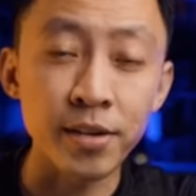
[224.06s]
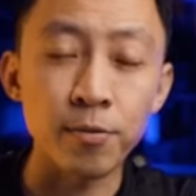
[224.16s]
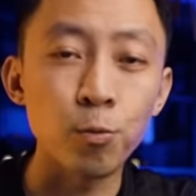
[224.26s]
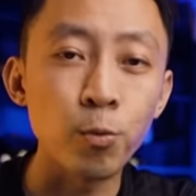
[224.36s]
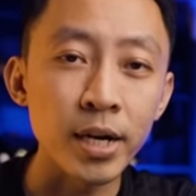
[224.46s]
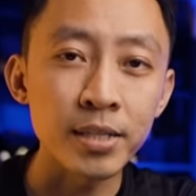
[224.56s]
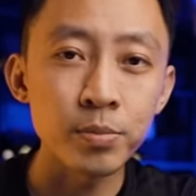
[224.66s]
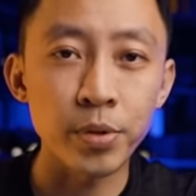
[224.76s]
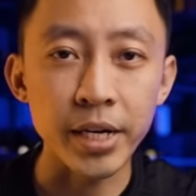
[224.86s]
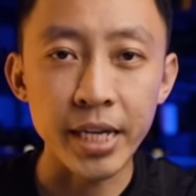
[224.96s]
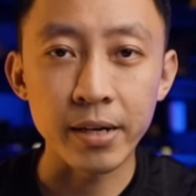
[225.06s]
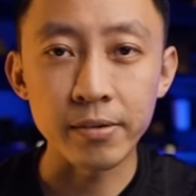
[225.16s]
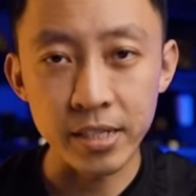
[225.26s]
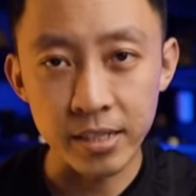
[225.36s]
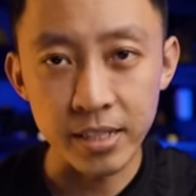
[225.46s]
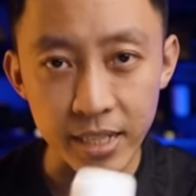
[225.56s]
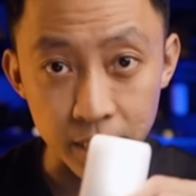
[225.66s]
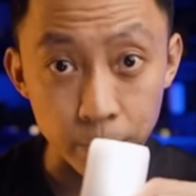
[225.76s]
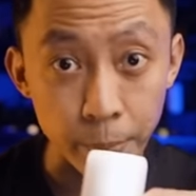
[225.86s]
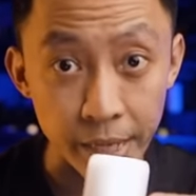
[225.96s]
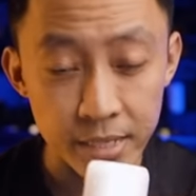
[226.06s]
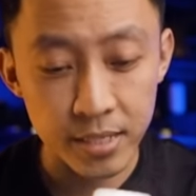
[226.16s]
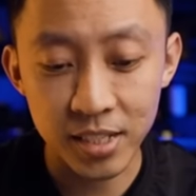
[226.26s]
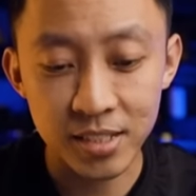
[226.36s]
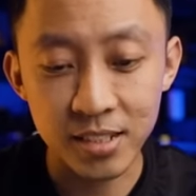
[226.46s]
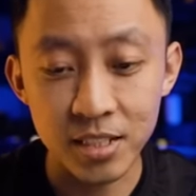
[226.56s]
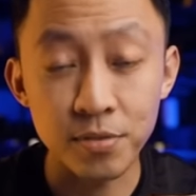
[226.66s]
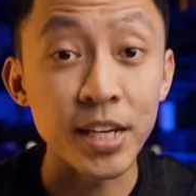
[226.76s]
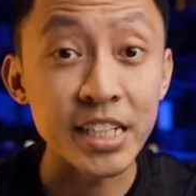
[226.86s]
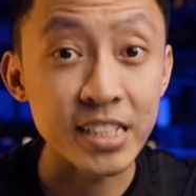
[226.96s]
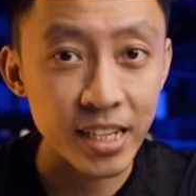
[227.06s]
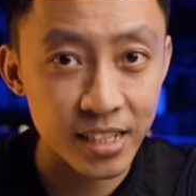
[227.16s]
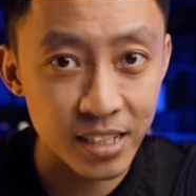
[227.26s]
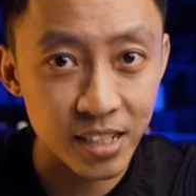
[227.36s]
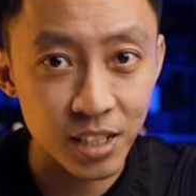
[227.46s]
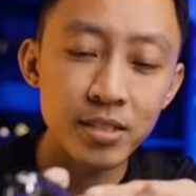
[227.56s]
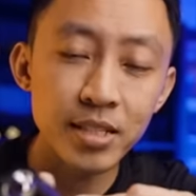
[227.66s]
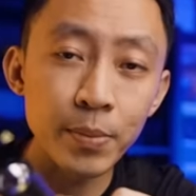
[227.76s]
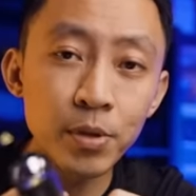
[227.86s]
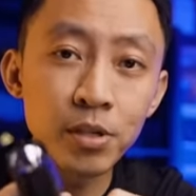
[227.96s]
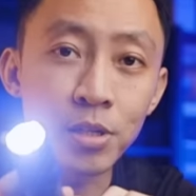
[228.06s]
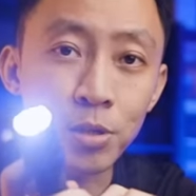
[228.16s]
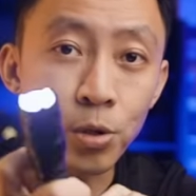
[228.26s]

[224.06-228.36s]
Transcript: have one bright LED at the base, let's say this flashlight here, slap on a